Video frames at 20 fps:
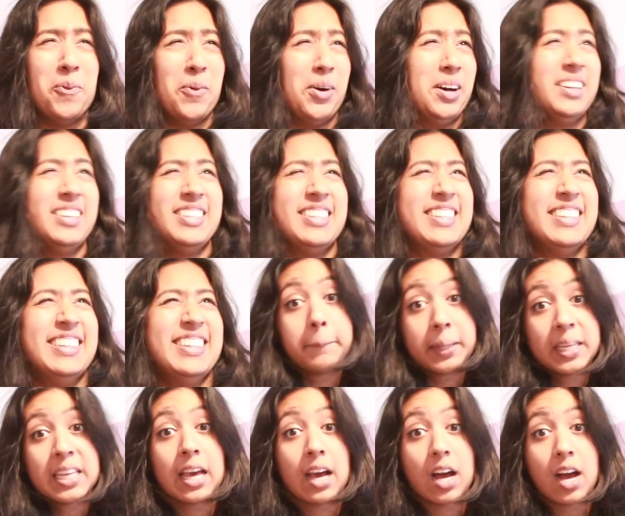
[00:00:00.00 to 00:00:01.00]
What?
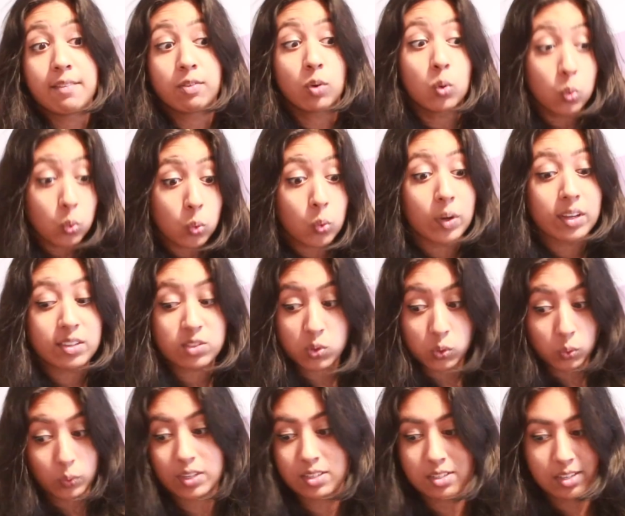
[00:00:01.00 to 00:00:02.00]
But yeah, I've always,
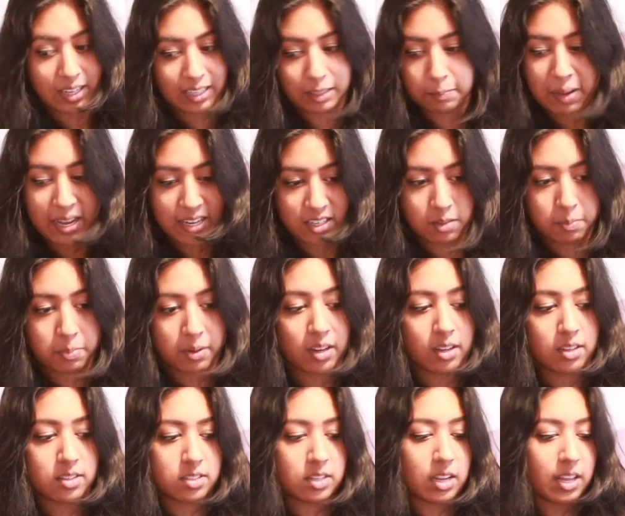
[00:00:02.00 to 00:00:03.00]
always liked padded bras.